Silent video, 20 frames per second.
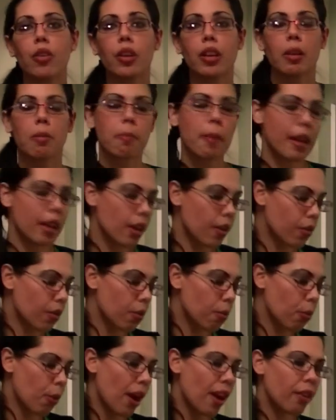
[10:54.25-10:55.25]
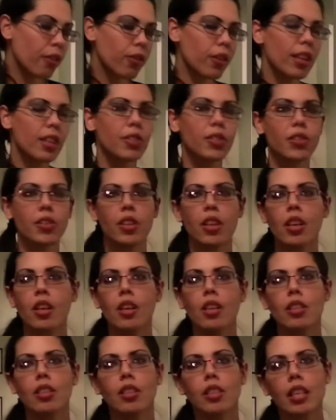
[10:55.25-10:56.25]
You can make it for breakfast,
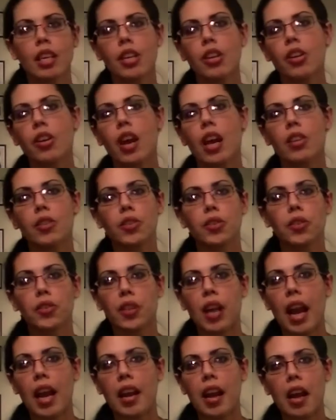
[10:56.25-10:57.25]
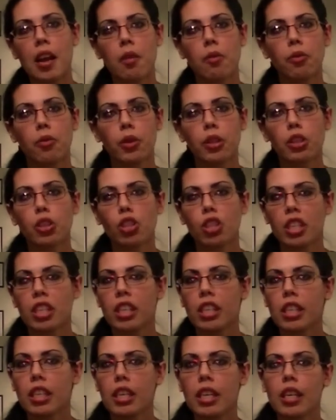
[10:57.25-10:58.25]
dinner, as a side item for
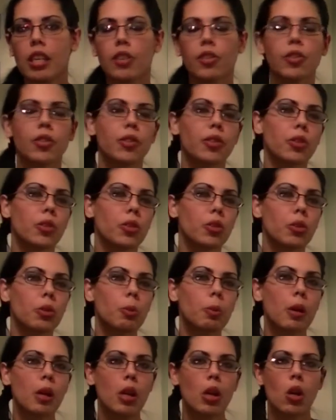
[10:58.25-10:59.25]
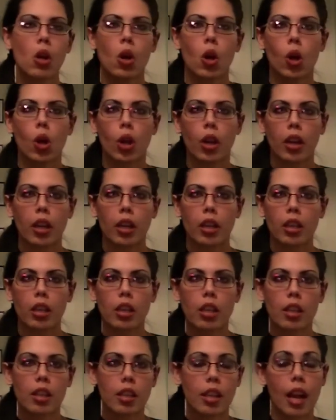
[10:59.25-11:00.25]
chili, soup, or
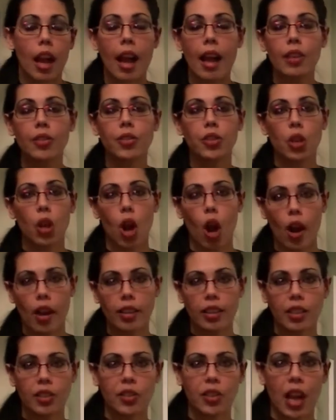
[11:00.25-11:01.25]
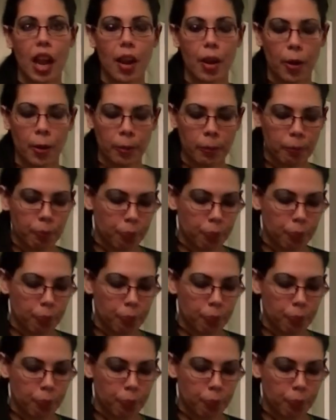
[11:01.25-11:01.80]
as your heart desired.